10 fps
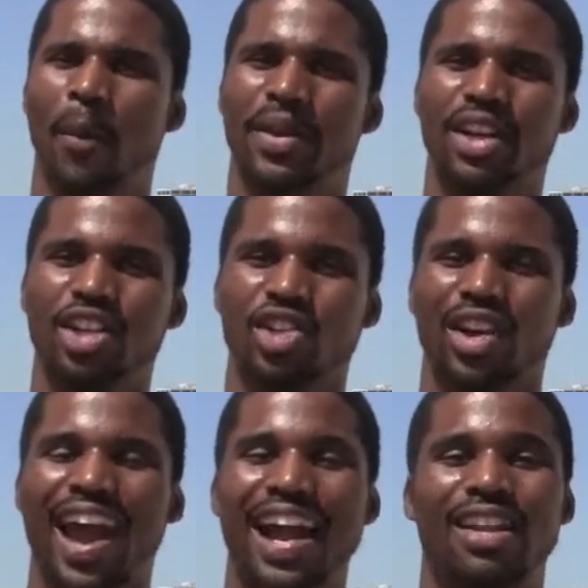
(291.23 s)
because
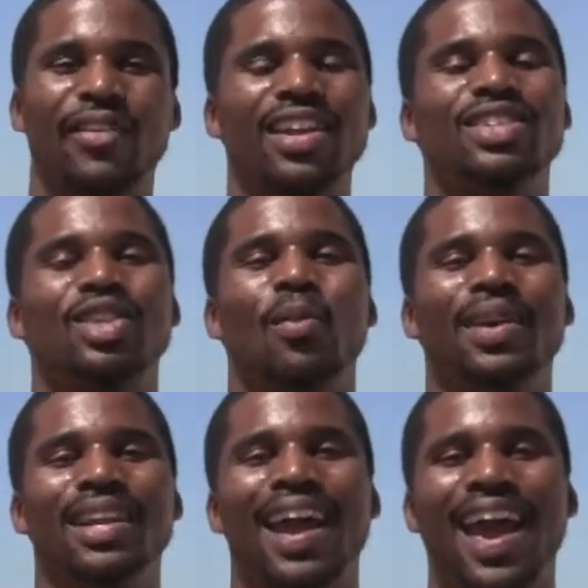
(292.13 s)
you're activating so
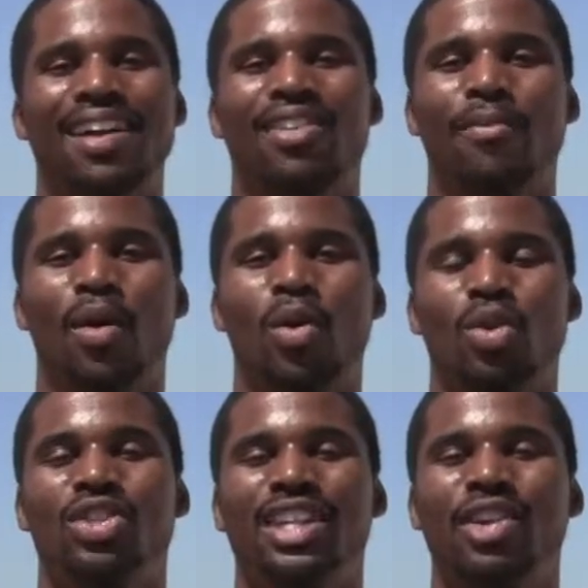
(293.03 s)
many active
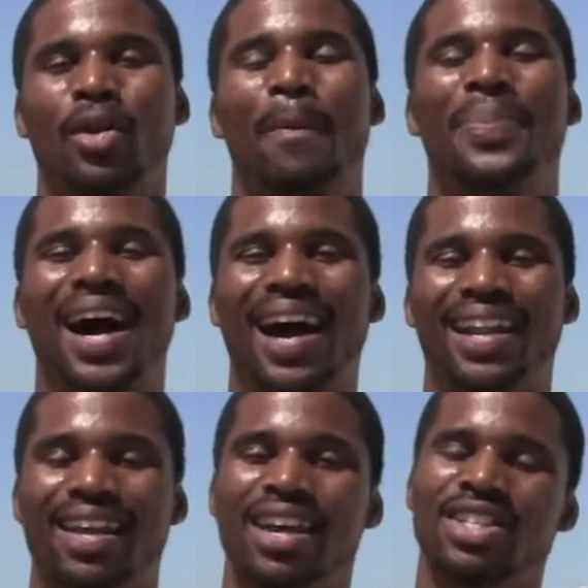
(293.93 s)
motors in your body.